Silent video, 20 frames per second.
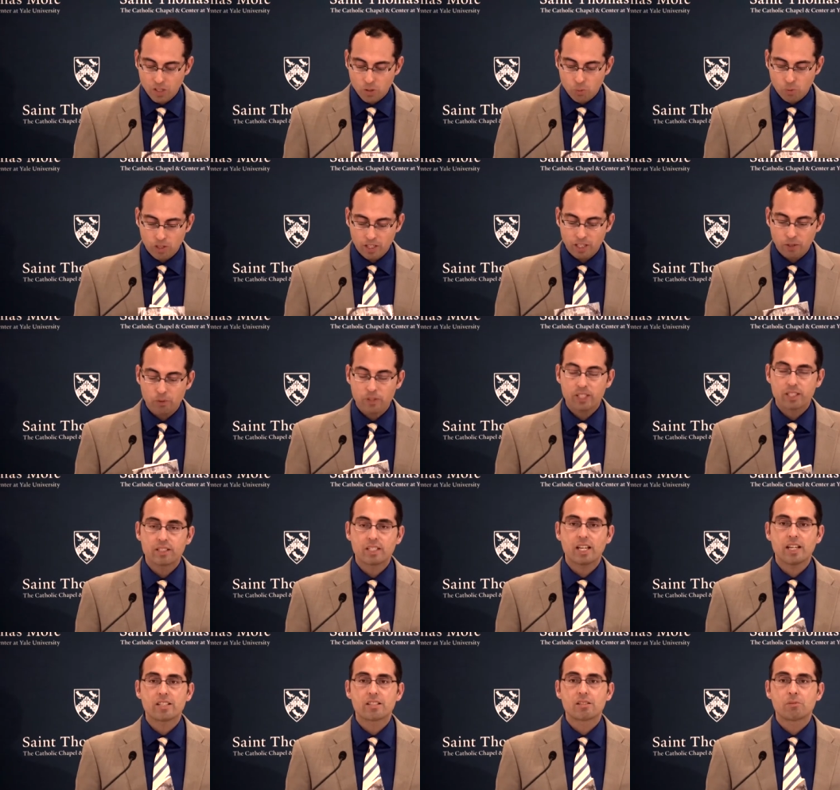working with the
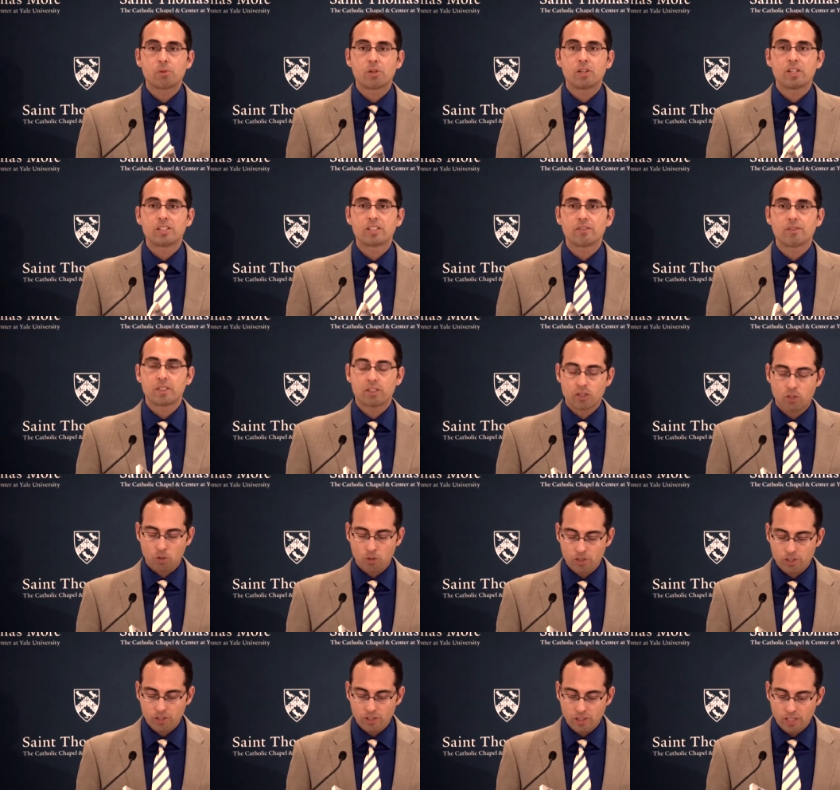testimonies of the
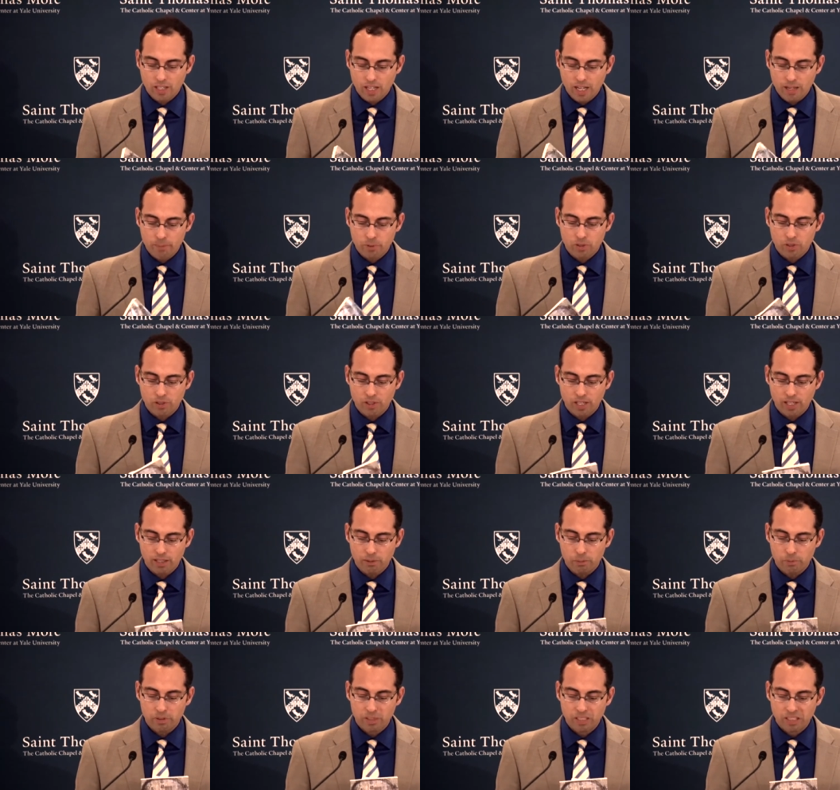tortured at Abu
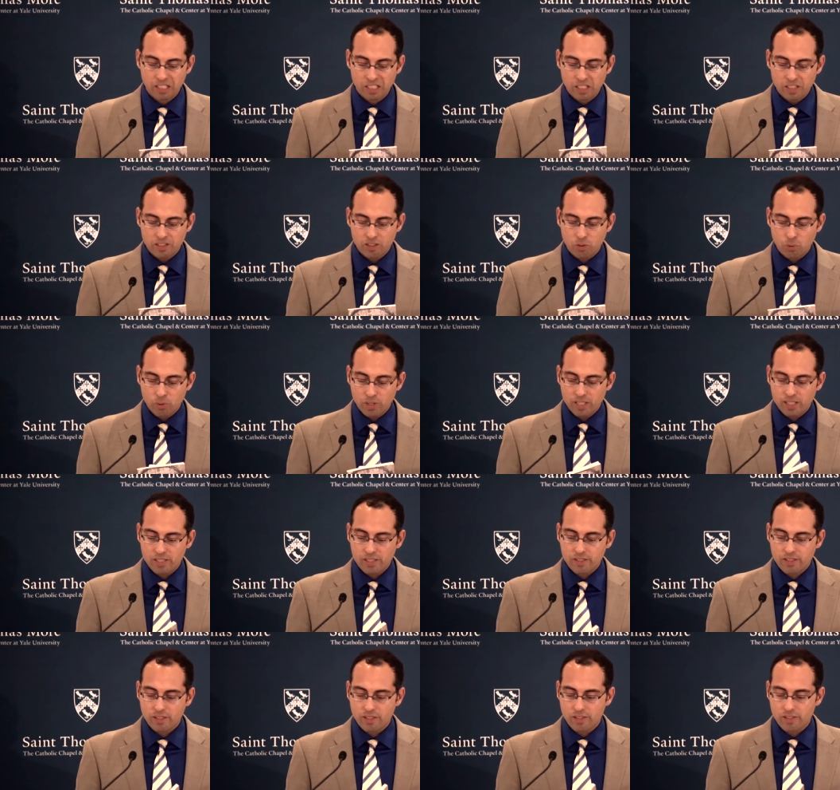Ghraib to
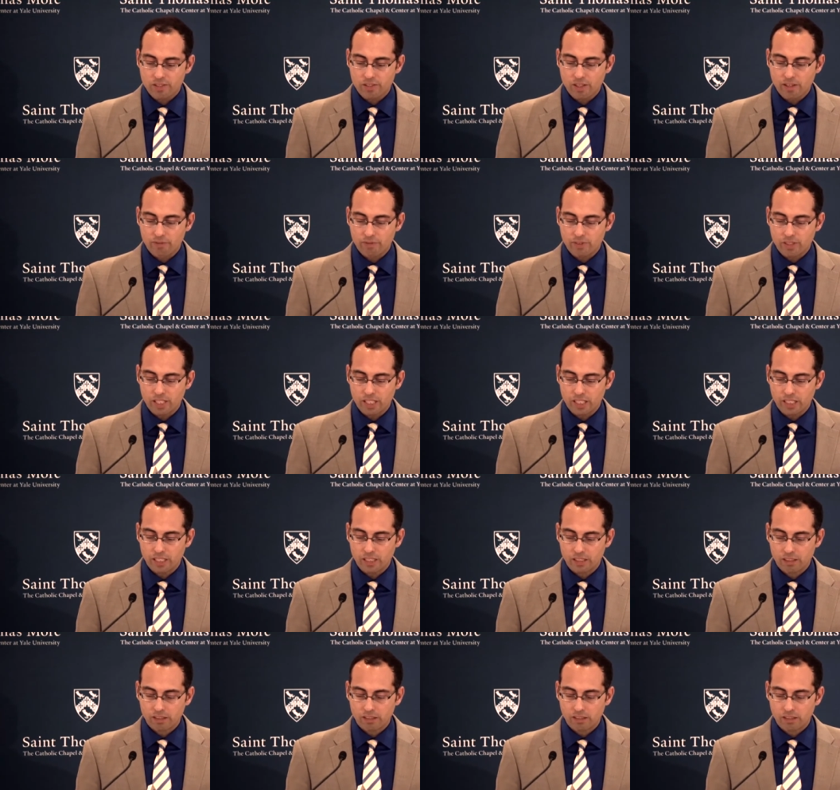witness to their suffering.